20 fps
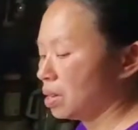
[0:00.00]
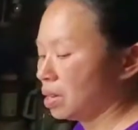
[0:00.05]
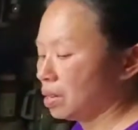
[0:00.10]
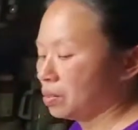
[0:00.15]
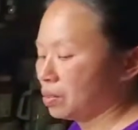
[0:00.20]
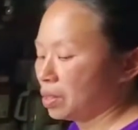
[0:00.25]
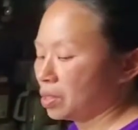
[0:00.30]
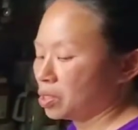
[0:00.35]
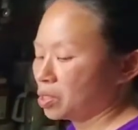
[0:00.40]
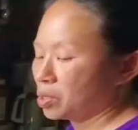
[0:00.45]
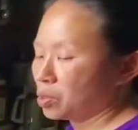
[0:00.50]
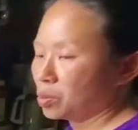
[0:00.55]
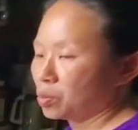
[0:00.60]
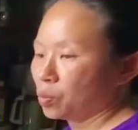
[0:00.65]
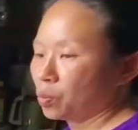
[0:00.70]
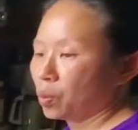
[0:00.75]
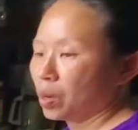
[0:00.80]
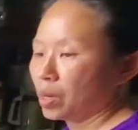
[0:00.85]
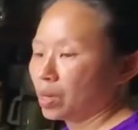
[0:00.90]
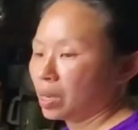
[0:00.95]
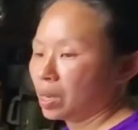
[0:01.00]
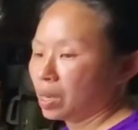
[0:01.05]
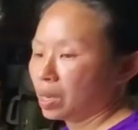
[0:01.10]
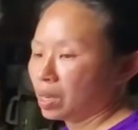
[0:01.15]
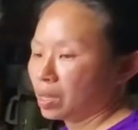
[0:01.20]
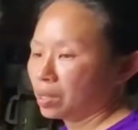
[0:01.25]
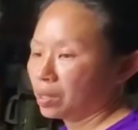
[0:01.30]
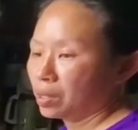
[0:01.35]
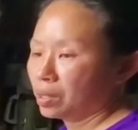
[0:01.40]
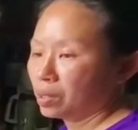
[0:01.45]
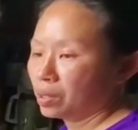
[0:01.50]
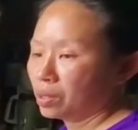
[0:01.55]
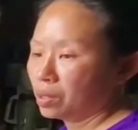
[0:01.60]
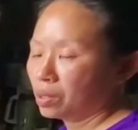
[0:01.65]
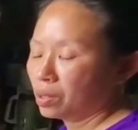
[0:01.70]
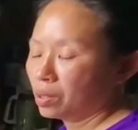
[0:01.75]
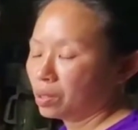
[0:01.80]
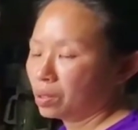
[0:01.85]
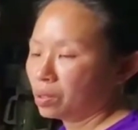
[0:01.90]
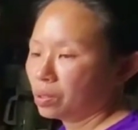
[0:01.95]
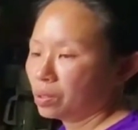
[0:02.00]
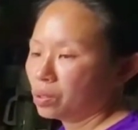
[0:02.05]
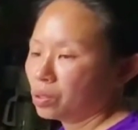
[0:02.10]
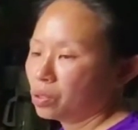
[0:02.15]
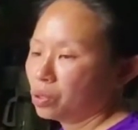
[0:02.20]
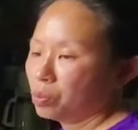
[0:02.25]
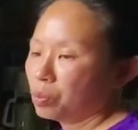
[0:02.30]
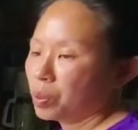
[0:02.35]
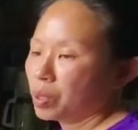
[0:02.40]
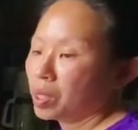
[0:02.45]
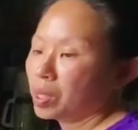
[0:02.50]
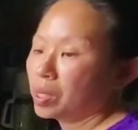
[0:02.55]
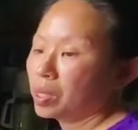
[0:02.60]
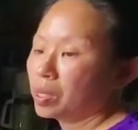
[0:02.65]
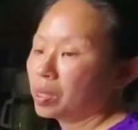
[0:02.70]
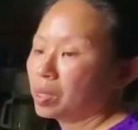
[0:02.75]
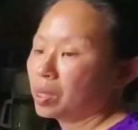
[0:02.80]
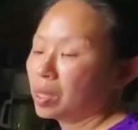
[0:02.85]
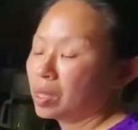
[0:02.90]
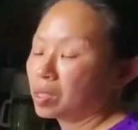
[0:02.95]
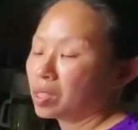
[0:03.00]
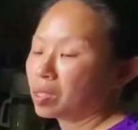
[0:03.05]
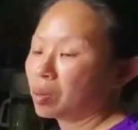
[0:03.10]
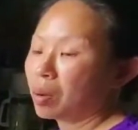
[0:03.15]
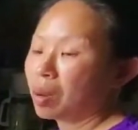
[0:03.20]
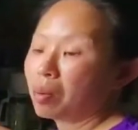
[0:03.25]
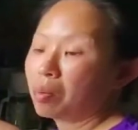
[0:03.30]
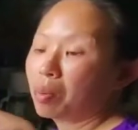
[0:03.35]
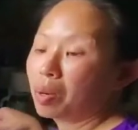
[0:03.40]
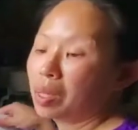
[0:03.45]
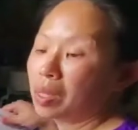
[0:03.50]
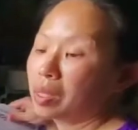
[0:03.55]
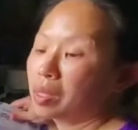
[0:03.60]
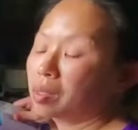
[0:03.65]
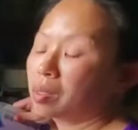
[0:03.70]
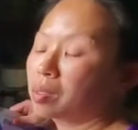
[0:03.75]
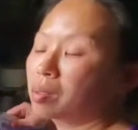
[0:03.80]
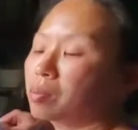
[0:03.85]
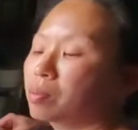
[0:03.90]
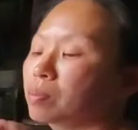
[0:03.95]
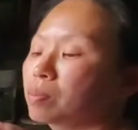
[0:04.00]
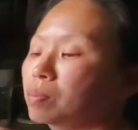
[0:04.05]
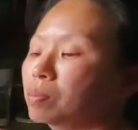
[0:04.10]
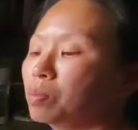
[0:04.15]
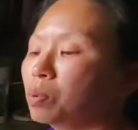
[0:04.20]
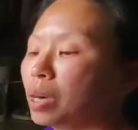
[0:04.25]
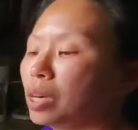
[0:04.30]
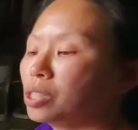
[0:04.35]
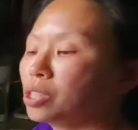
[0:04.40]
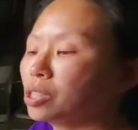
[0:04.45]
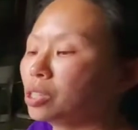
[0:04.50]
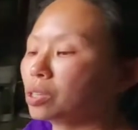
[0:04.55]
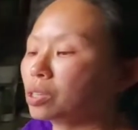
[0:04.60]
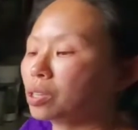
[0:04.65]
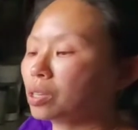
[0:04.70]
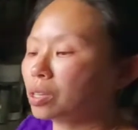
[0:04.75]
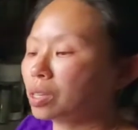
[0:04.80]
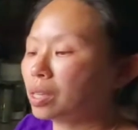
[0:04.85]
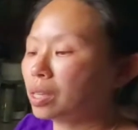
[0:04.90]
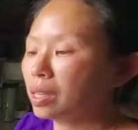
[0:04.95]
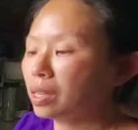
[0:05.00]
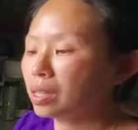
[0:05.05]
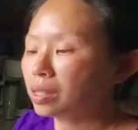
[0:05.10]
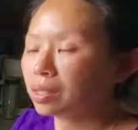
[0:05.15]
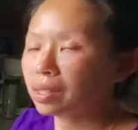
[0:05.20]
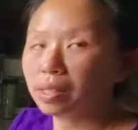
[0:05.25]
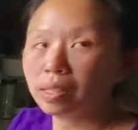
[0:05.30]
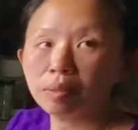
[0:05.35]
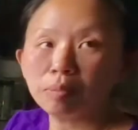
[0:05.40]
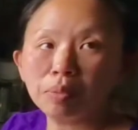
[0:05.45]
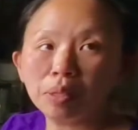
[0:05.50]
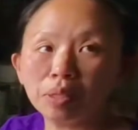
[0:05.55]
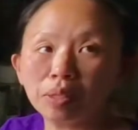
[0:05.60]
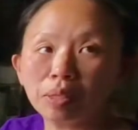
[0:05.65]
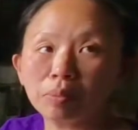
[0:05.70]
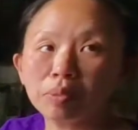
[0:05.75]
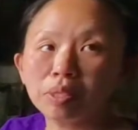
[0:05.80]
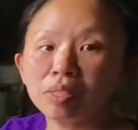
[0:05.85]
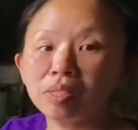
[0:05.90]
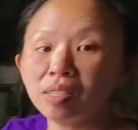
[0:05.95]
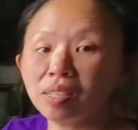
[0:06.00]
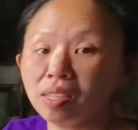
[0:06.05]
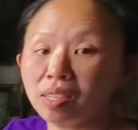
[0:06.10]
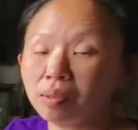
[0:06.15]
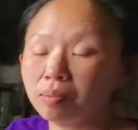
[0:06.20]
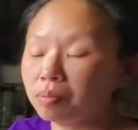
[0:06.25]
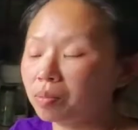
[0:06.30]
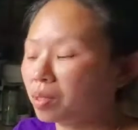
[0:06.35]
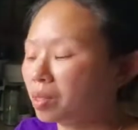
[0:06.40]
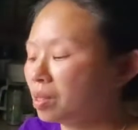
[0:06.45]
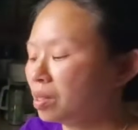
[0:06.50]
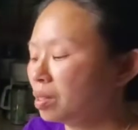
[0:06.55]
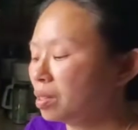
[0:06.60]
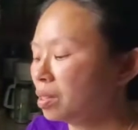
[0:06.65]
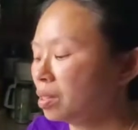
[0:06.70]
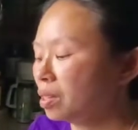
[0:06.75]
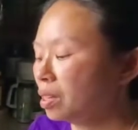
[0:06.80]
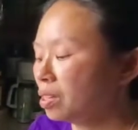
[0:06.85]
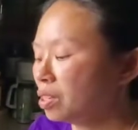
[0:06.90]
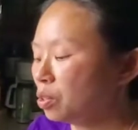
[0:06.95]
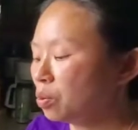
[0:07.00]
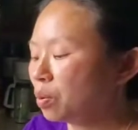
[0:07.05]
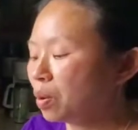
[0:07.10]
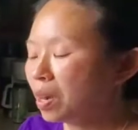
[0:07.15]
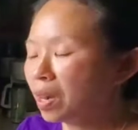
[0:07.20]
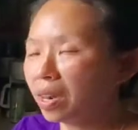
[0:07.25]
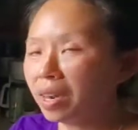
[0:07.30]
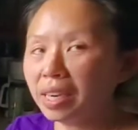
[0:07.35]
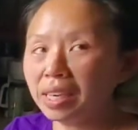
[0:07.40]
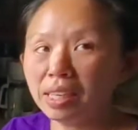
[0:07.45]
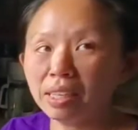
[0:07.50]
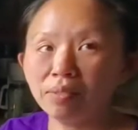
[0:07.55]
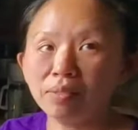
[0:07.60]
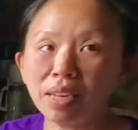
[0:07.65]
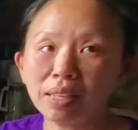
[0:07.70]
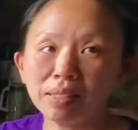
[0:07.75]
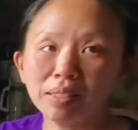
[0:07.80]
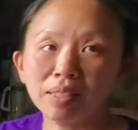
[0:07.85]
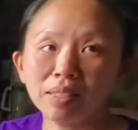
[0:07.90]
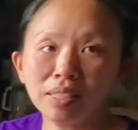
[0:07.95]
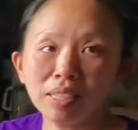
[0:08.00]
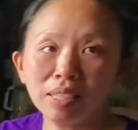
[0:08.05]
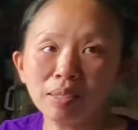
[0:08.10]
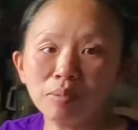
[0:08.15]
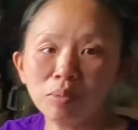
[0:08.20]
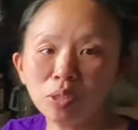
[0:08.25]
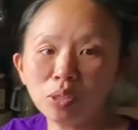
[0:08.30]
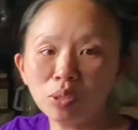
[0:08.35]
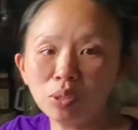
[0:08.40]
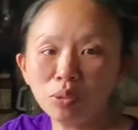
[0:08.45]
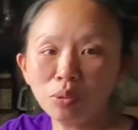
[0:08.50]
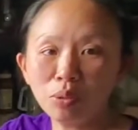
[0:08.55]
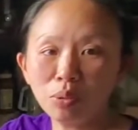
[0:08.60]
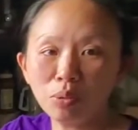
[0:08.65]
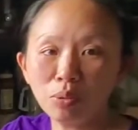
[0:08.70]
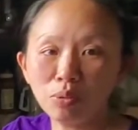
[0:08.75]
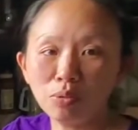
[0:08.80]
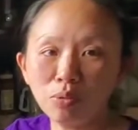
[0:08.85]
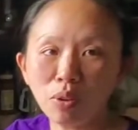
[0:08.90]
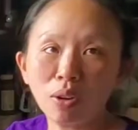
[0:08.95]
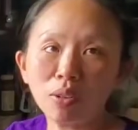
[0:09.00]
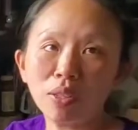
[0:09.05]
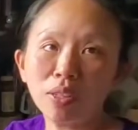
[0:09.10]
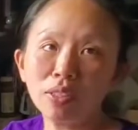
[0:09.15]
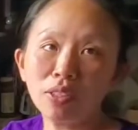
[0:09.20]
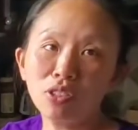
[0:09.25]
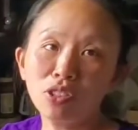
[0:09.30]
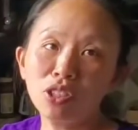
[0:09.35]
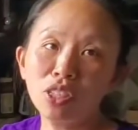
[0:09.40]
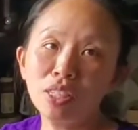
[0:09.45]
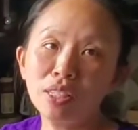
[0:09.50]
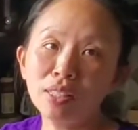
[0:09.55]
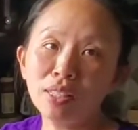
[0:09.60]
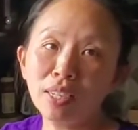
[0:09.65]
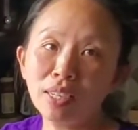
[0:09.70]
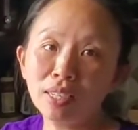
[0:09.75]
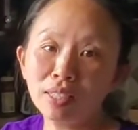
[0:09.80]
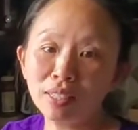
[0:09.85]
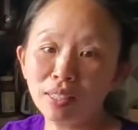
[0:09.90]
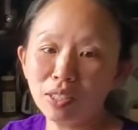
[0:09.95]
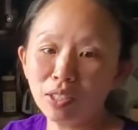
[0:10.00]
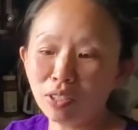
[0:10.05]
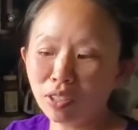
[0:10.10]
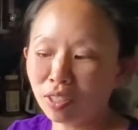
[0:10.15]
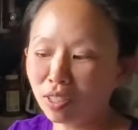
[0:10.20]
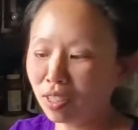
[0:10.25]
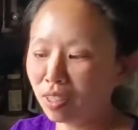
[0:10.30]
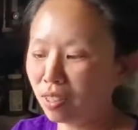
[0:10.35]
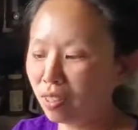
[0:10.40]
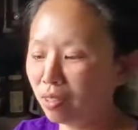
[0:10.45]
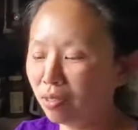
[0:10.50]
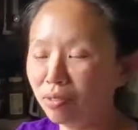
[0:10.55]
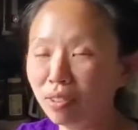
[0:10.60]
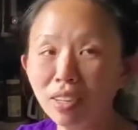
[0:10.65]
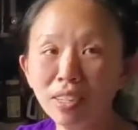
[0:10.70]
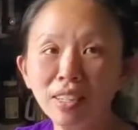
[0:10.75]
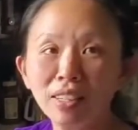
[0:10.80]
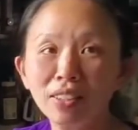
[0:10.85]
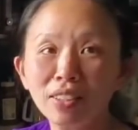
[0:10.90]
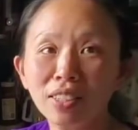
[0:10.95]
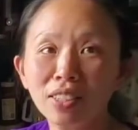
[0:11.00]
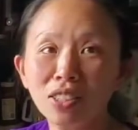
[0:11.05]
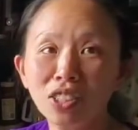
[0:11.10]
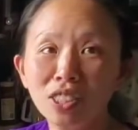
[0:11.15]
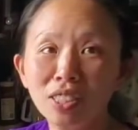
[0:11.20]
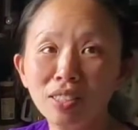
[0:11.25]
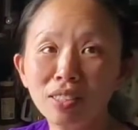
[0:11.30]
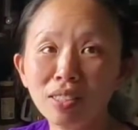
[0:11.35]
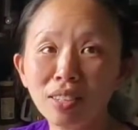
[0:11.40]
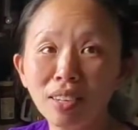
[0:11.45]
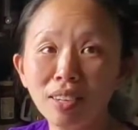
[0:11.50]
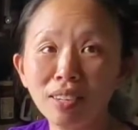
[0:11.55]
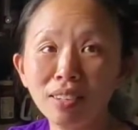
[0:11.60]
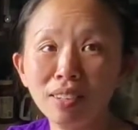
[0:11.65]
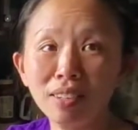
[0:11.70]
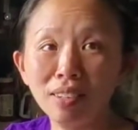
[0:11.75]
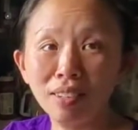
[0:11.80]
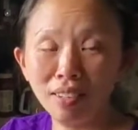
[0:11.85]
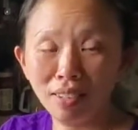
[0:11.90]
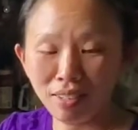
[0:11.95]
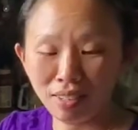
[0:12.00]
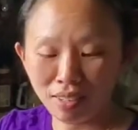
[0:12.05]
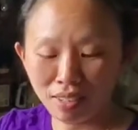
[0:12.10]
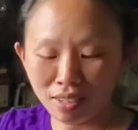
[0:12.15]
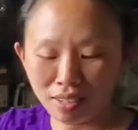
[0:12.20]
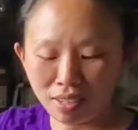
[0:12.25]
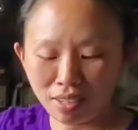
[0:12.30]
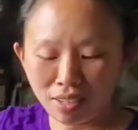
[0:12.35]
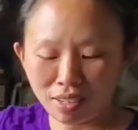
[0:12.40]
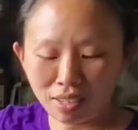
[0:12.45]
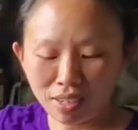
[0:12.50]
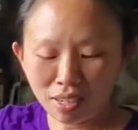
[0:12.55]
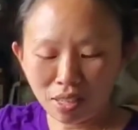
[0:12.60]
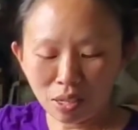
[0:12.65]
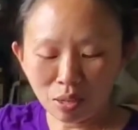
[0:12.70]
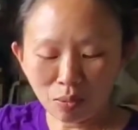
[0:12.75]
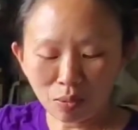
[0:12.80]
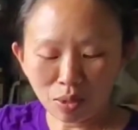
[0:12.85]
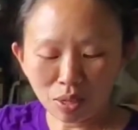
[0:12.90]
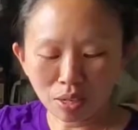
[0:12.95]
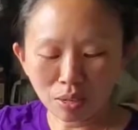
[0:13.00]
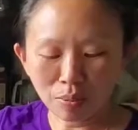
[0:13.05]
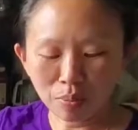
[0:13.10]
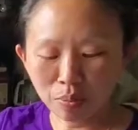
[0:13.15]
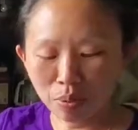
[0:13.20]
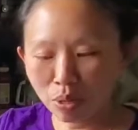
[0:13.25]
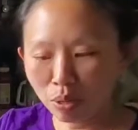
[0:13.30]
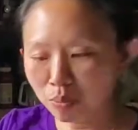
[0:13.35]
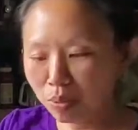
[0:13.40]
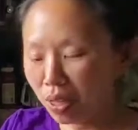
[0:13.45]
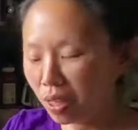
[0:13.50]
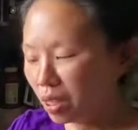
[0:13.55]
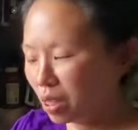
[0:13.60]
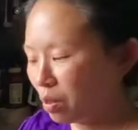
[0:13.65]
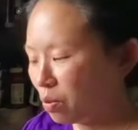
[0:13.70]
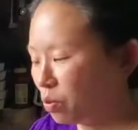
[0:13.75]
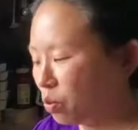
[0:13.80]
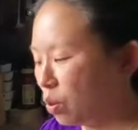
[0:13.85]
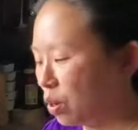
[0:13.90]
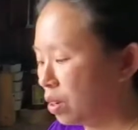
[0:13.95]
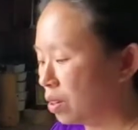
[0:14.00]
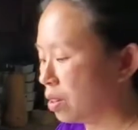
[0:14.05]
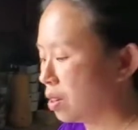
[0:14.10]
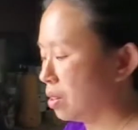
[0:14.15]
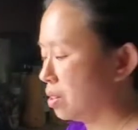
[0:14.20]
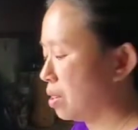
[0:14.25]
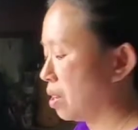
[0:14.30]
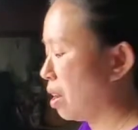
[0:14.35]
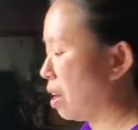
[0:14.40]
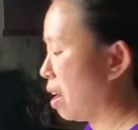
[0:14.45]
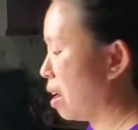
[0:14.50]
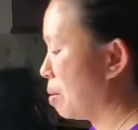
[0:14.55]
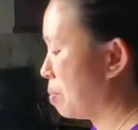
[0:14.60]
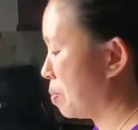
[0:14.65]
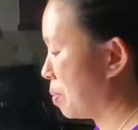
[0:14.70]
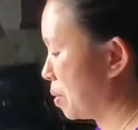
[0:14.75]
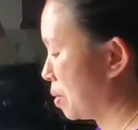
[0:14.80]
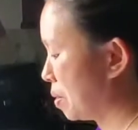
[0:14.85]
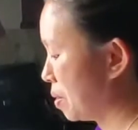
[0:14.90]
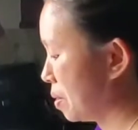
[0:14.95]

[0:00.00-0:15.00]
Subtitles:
And this, when you put it in the Instant Pot, when it's pressure cooking, it's going to build up steam. You don't want any of that steam to fall on your cheesecake, because then you're going to get a funky looking cheesecake. And then we're going to put the foil on top.